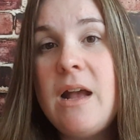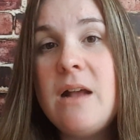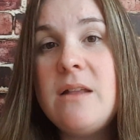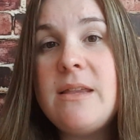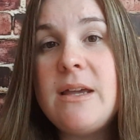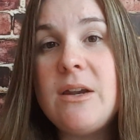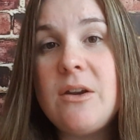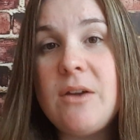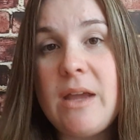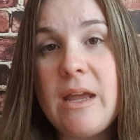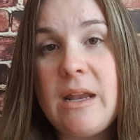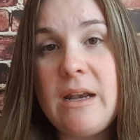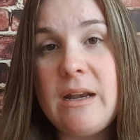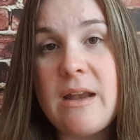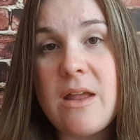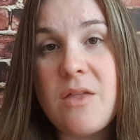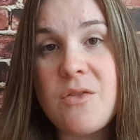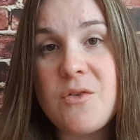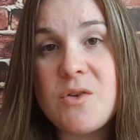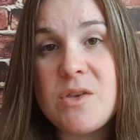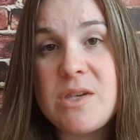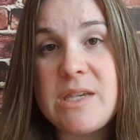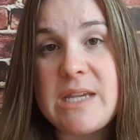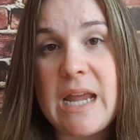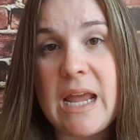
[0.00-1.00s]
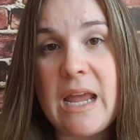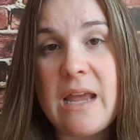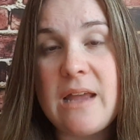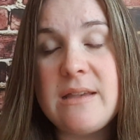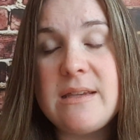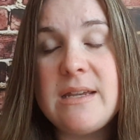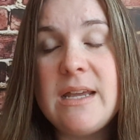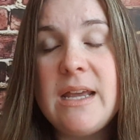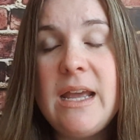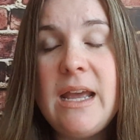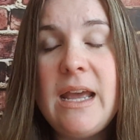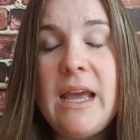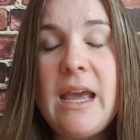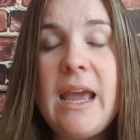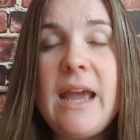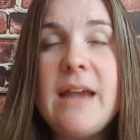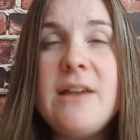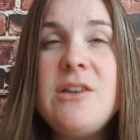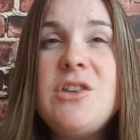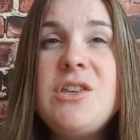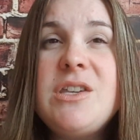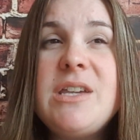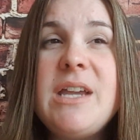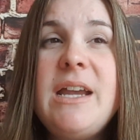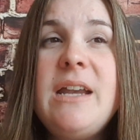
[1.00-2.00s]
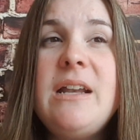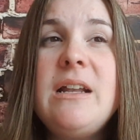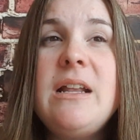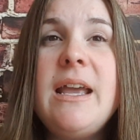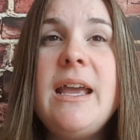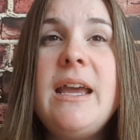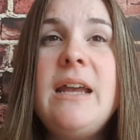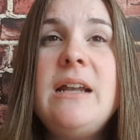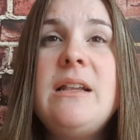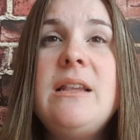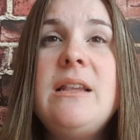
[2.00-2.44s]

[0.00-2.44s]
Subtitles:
that are in another state. And it